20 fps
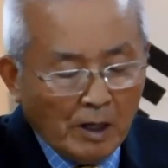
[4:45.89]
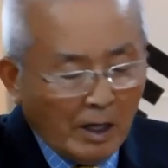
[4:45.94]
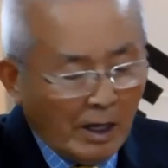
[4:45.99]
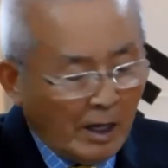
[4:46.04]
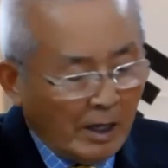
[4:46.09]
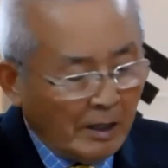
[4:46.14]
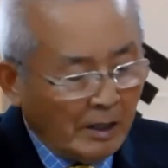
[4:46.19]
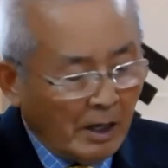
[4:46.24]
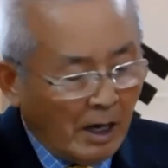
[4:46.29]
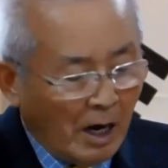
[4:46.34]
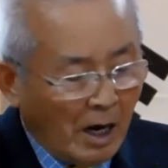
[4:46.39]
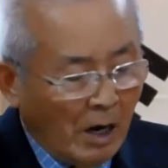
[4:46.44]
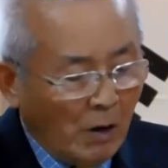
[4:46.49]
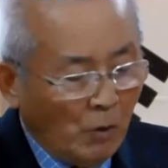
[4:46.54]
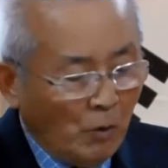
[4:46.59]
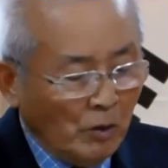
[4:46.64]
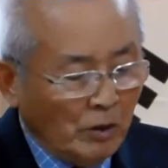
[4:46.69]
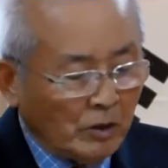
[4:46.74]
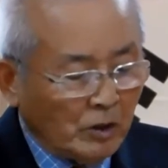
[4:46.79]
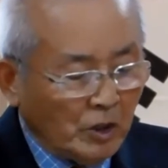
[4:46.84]
and I
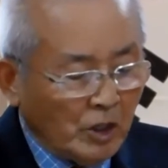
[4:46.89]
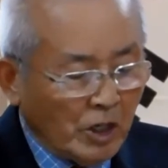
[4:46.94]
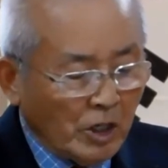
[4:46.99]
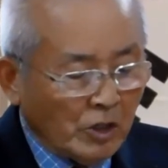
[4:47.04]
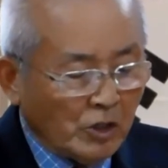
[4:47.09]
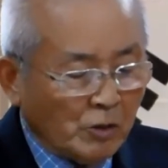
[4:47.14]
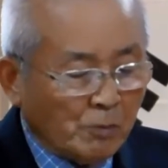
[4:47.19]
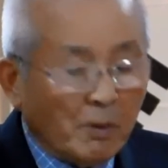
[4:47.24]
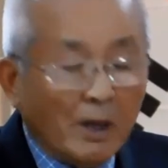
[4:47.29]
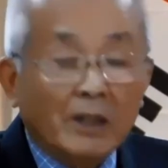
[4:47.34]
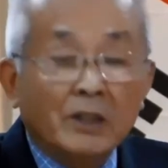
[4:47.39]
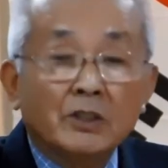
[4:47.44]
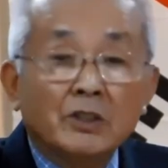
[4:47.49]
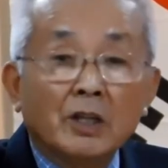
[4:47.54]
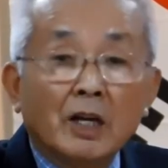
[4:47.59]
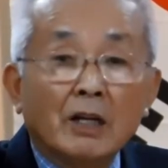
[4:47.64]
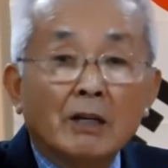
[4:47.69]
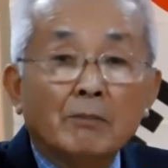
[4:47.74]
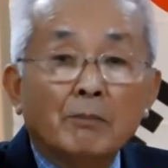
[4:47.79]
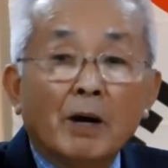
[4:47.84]
will teach my
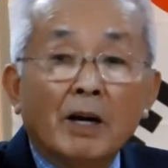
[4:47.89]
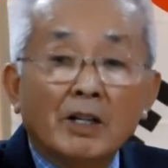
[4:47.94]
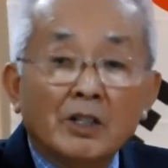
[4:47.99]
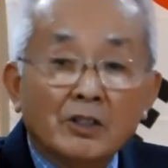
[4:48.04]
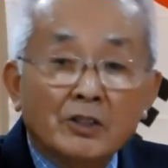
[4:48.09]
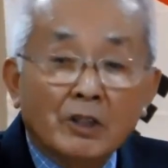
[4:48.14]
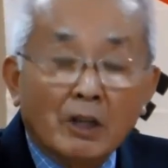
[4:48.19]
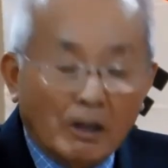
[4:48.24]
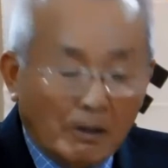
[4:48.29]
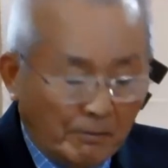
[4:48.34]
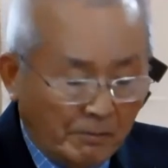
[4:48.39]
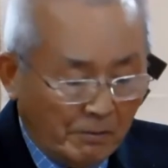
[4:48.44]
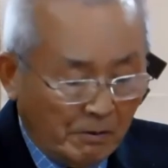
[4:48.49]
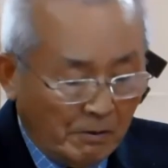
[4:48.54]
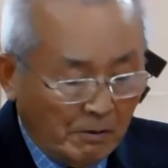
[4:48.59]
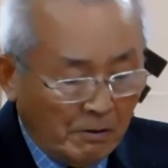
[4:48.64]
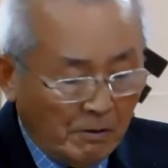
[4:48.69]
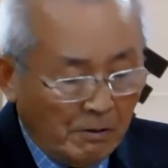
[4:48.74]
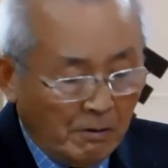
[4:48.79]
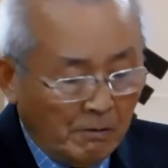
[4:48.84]
son myself
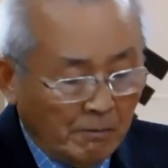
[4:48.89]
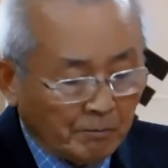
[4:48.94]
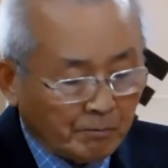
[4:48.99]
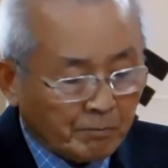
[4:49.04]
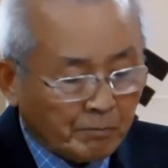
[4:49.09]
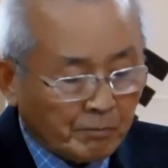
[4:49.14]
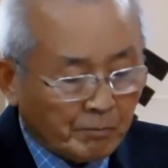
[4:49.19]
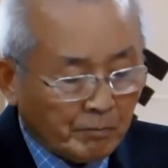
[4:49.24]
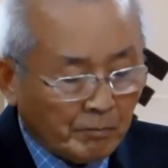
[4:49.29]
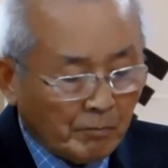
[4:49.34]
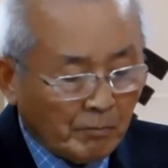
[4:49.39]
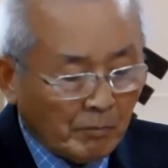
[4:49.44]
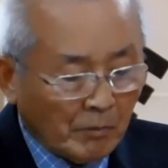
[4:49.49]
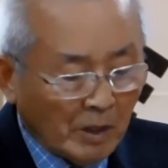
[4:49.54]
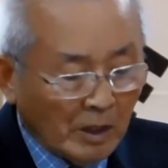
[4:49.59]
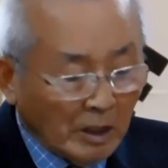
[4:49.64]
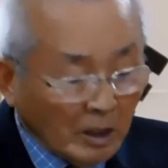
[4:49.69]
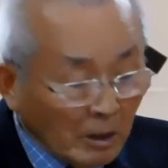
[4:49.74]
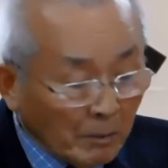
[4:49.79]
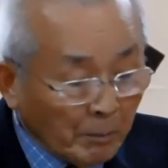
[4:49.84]

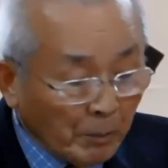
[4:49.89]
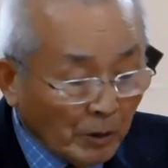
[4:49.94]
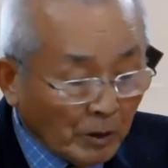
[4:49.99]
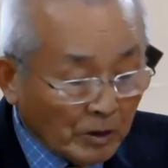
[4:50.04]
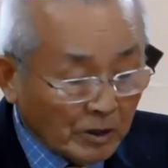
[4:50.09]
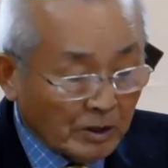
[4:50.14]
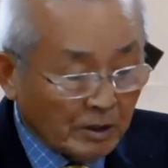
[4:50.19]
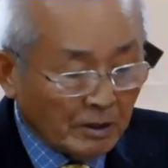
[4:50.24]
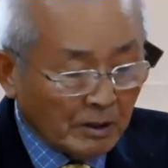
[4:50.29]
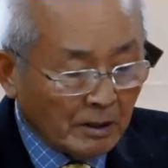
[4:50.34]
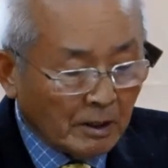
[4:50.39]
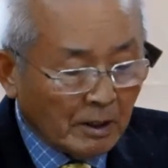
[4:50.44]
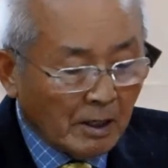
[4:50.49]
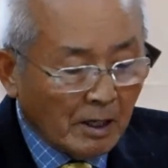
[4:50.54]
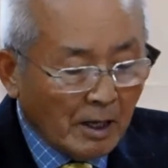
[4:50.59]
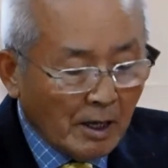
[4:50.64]
in person."